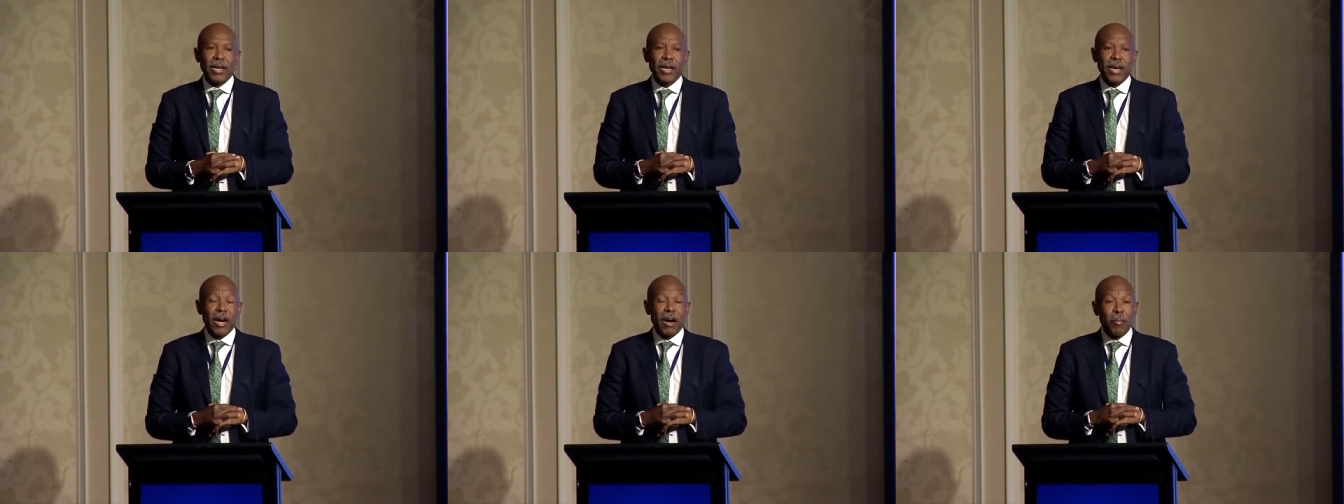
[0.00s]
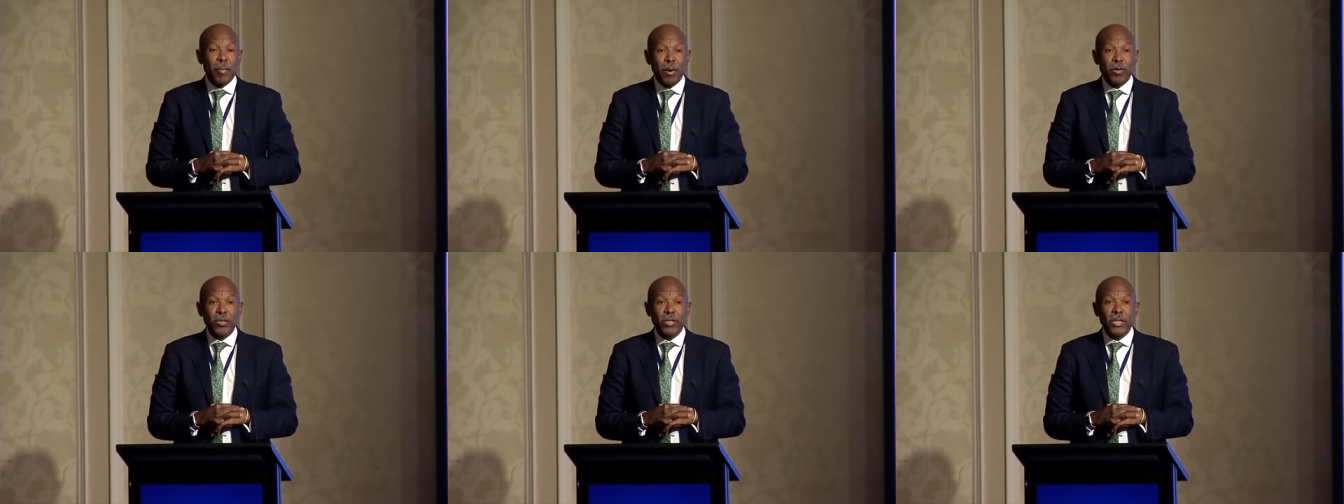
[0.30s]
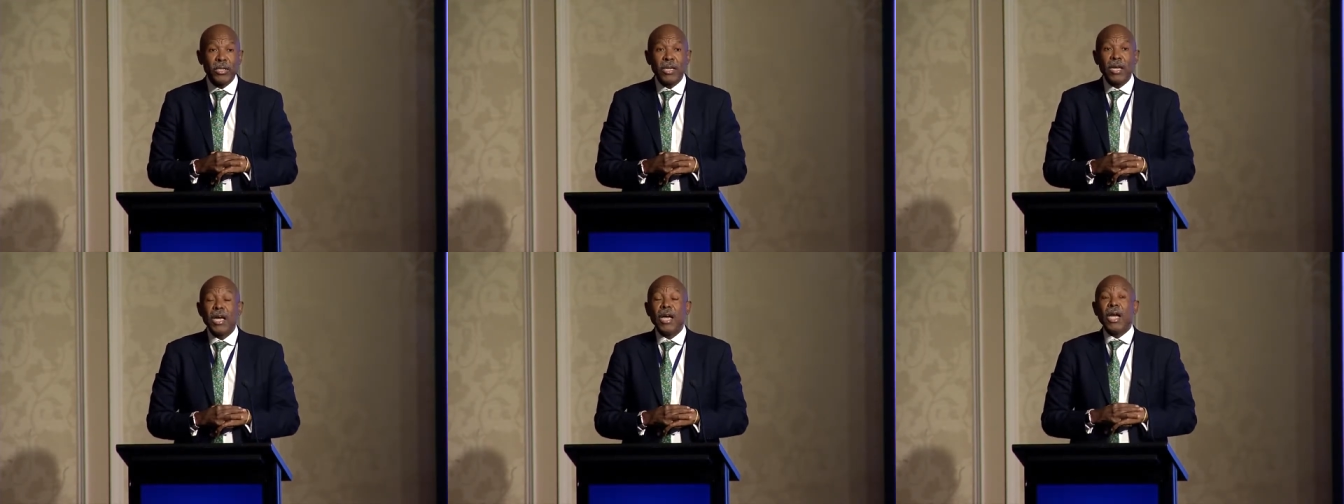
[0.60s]
about
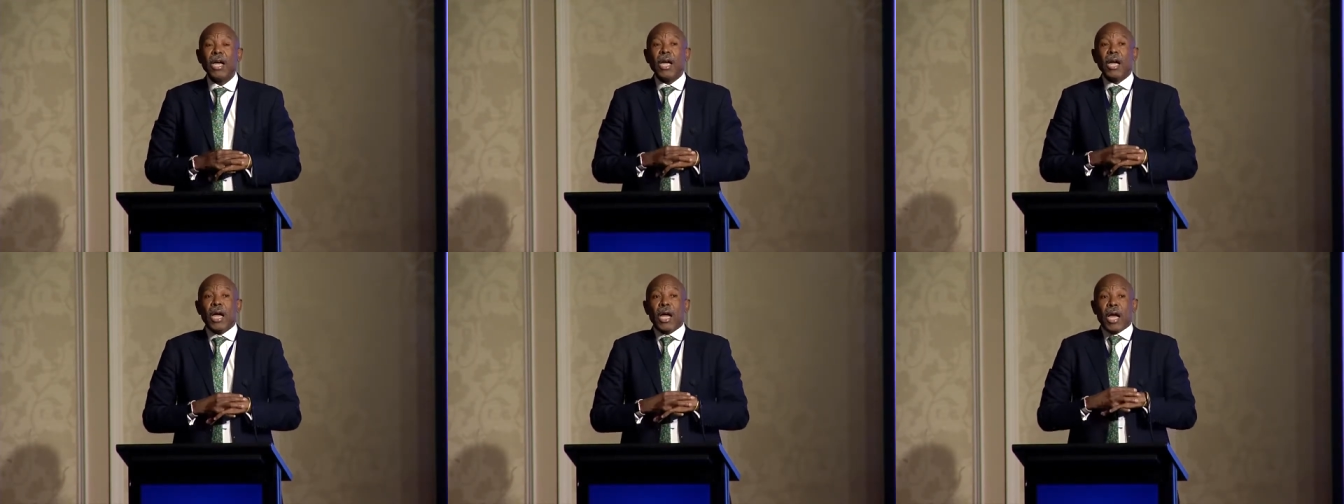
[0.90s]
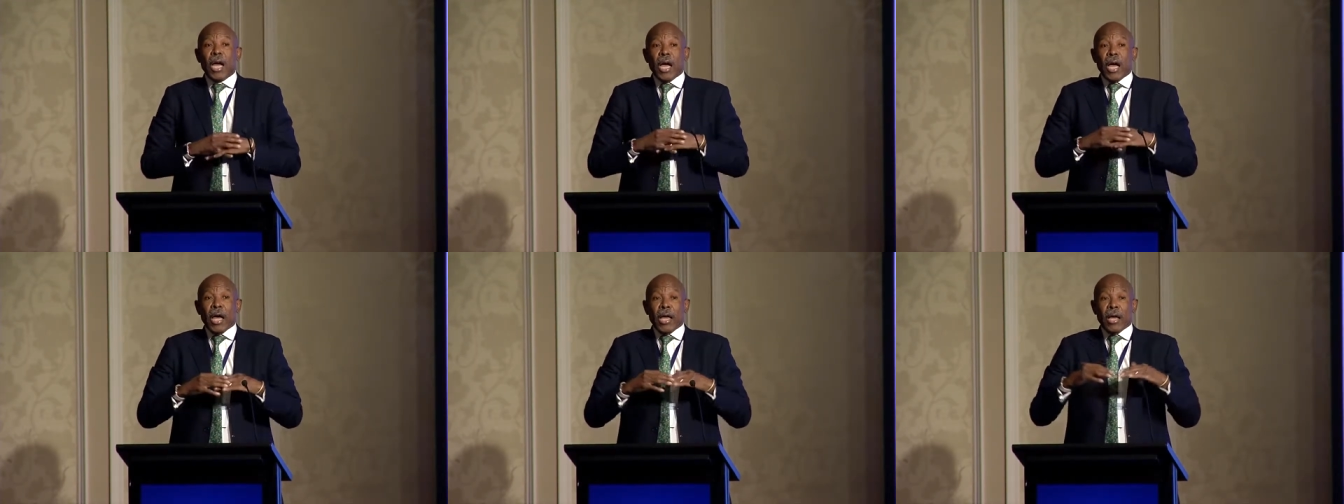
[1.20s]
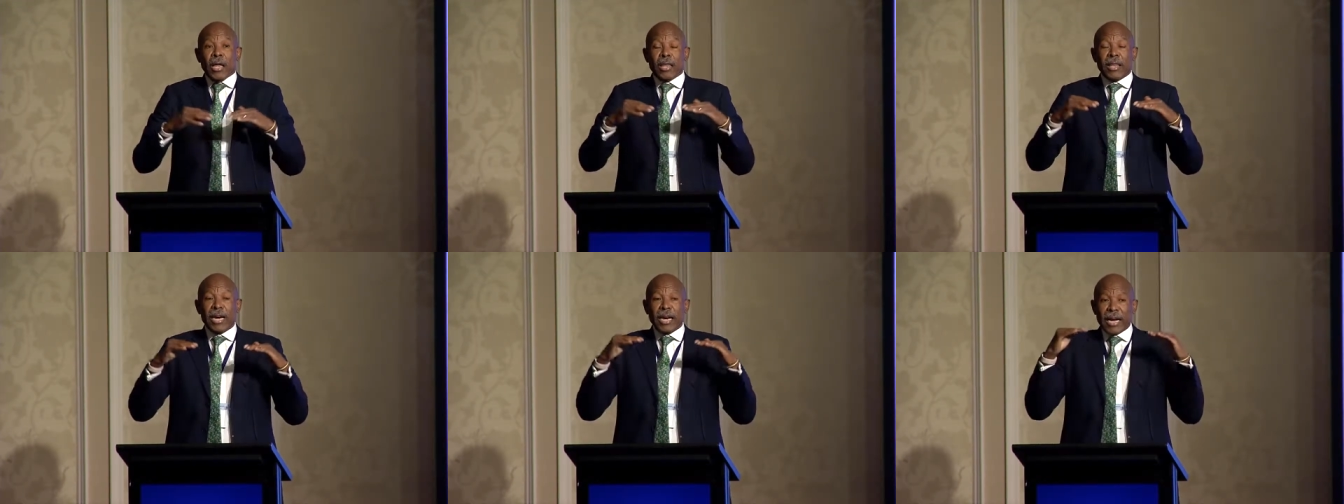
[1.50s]
it.
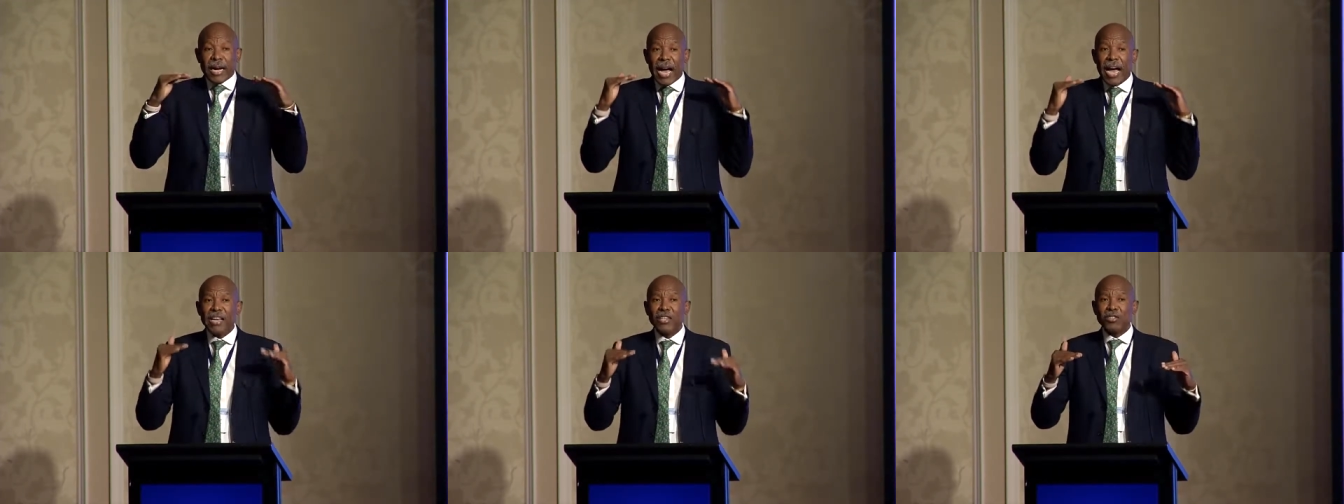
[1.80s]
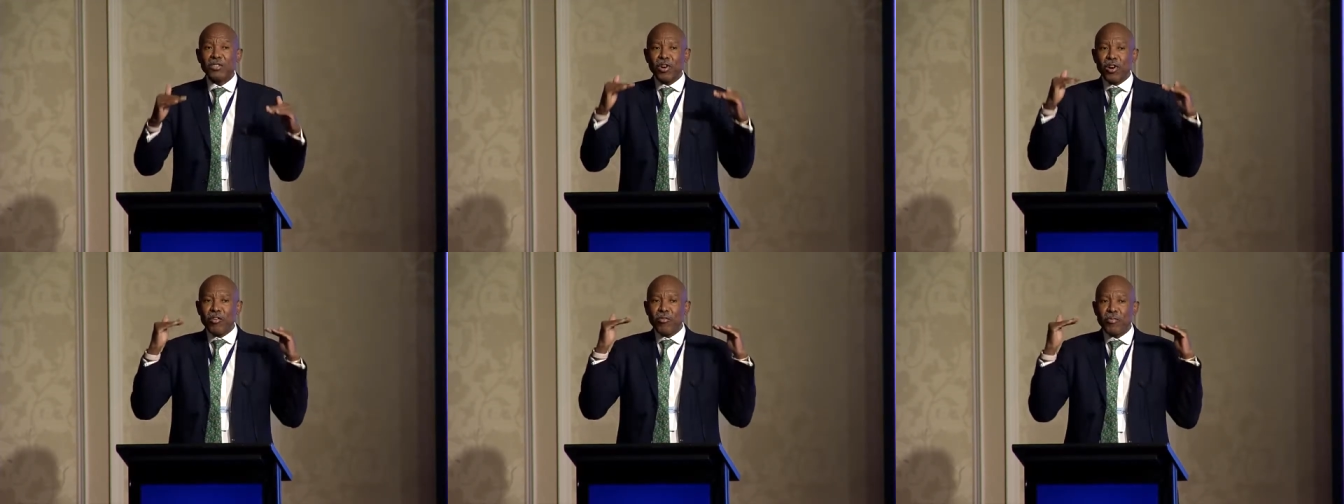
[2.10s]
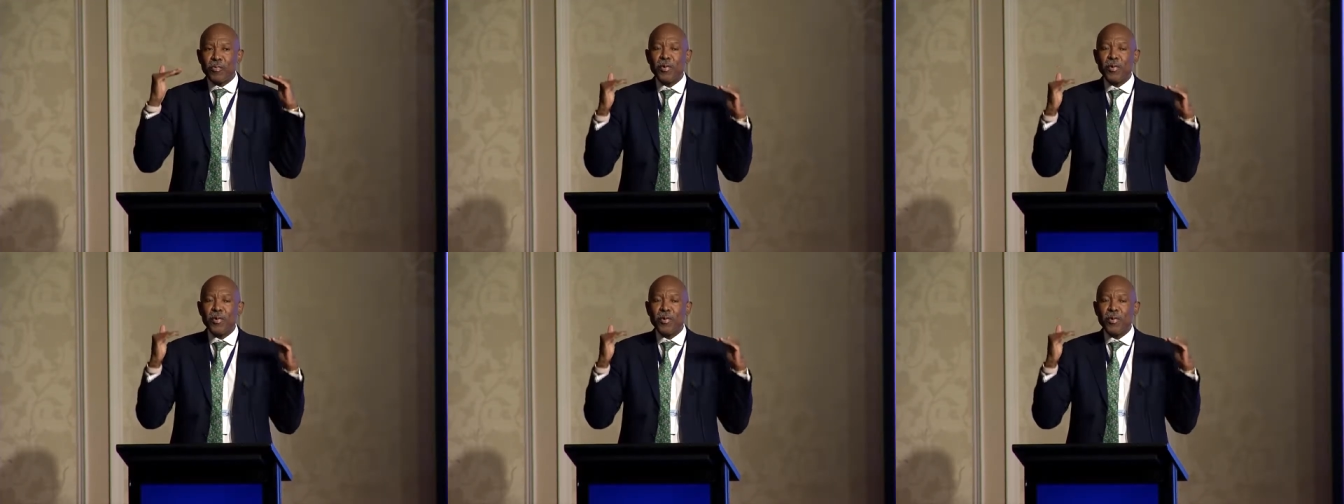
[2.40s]
The kinds of